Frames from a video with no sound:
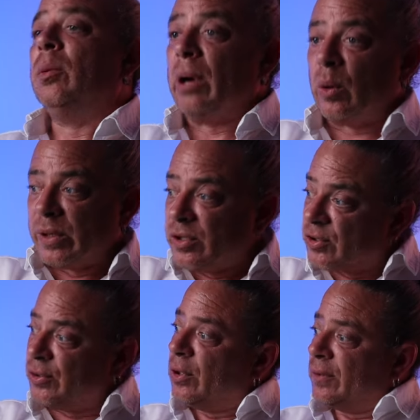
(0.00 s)
But we
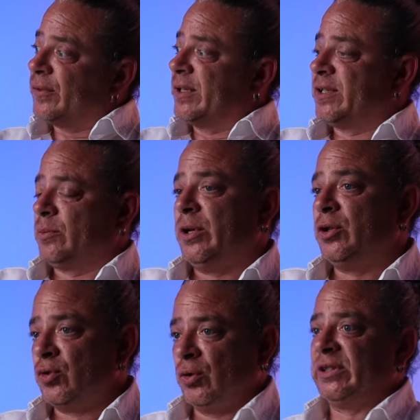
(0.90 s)
do look for this and we
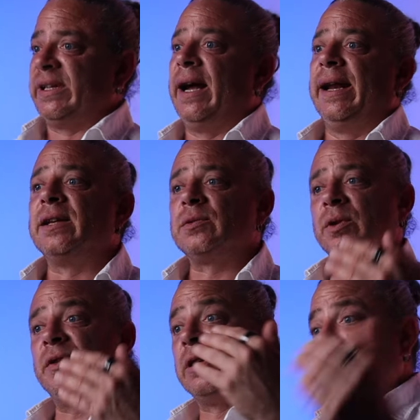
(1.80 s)
are drawn to that. And that's
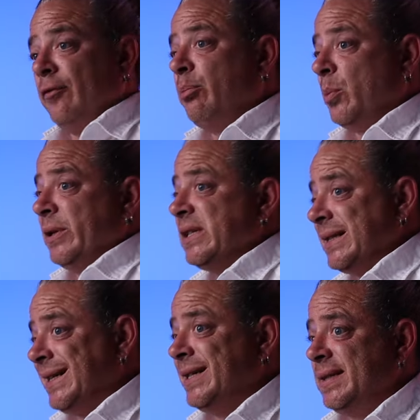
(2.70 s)
what the love bombing
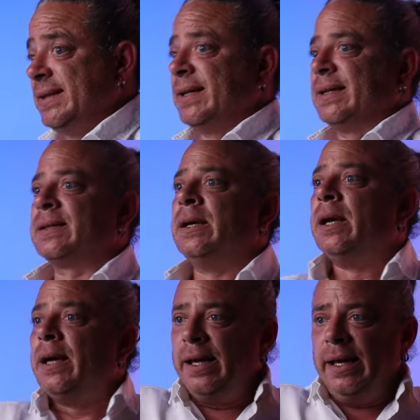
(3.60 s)
stage does
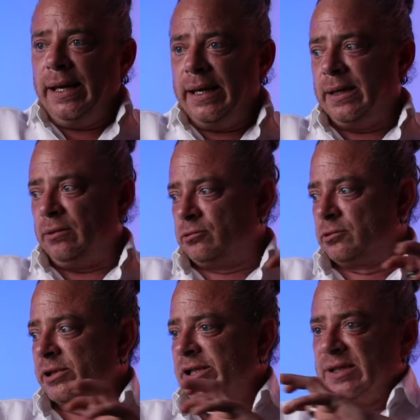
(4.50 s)
it
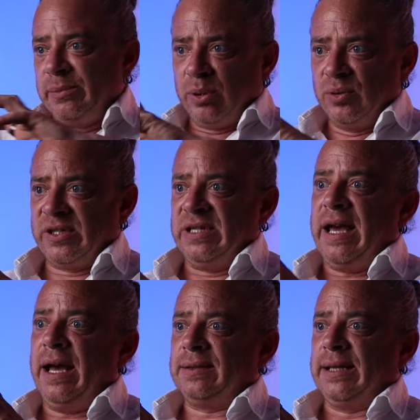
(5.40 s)
really pulls in
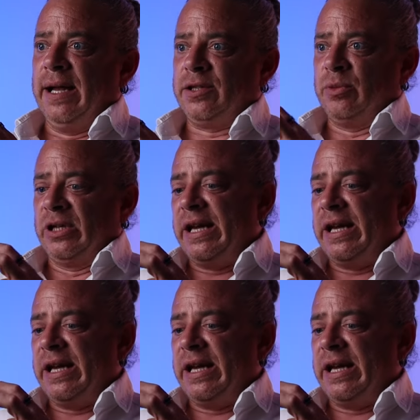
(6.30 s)
that attachment.